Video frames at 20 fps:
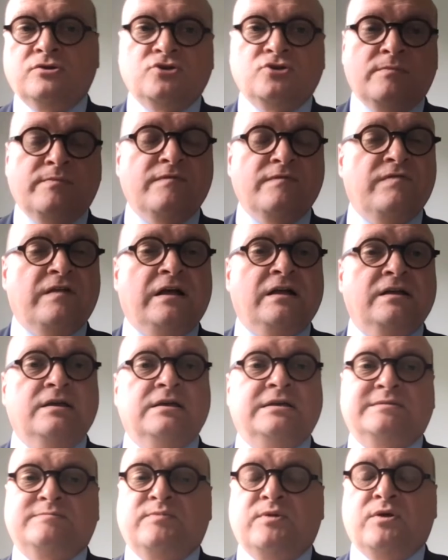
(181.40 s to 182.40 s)
on top of
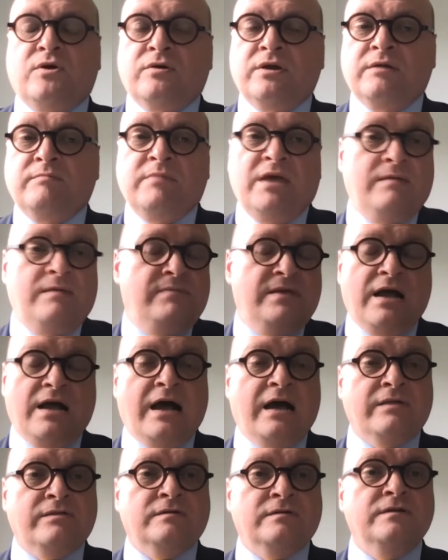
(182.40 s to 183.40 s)
that, exploring maybe
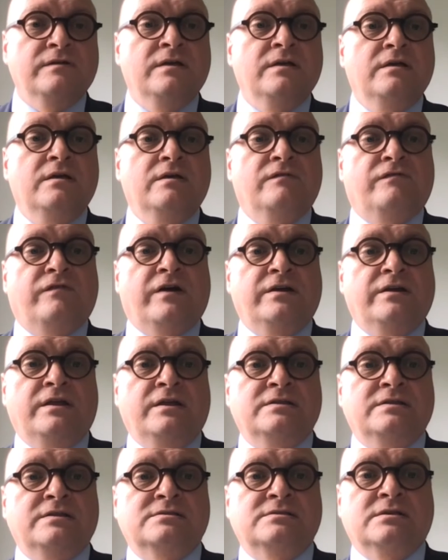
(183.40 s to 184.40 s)
other
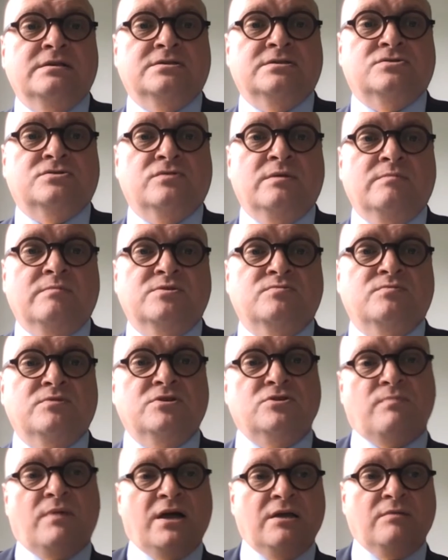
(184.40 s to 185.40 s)
financing streams
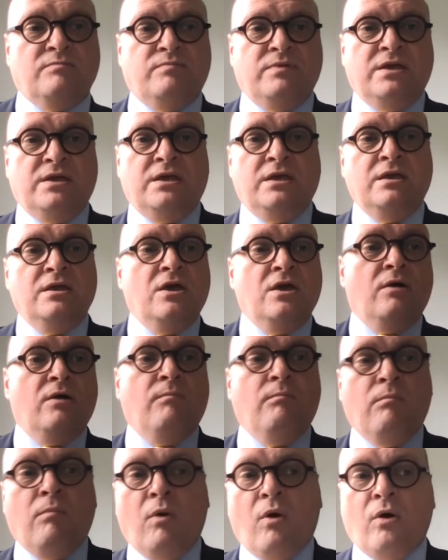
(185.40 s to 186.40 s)
which might be
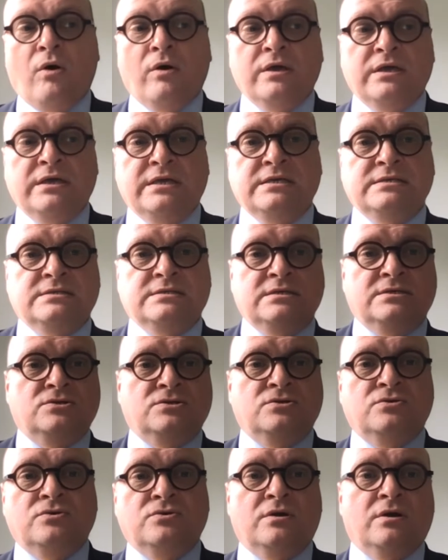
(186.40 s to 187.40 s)
more easy
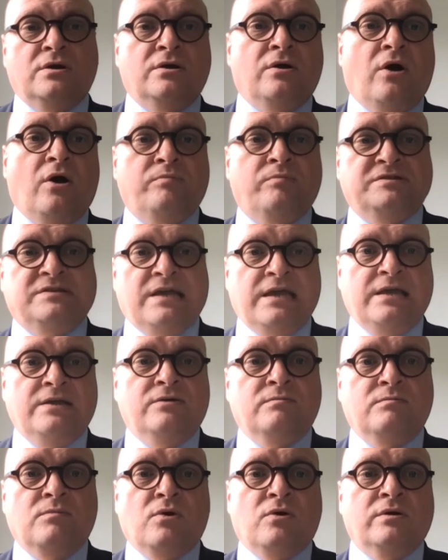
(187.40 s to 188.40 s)
to obtain
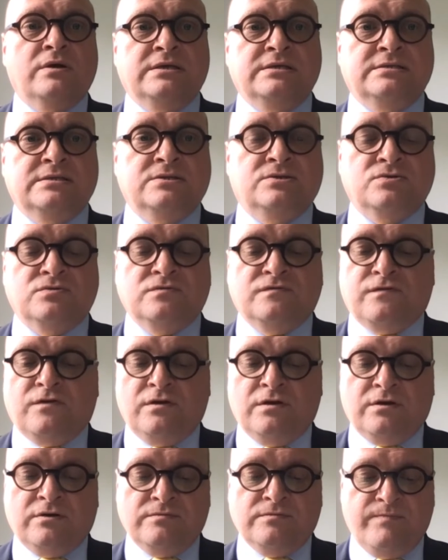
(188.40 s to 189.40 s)
or more easy to
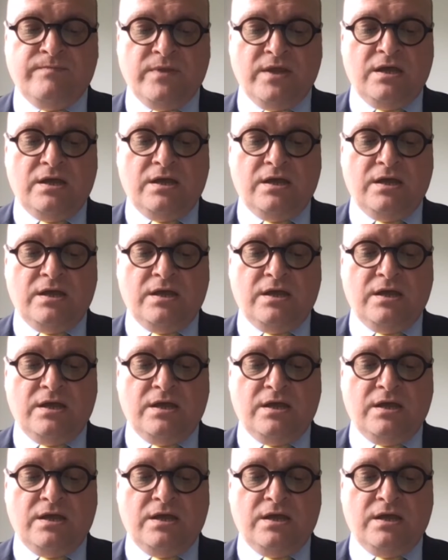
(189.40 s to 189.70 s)
follow.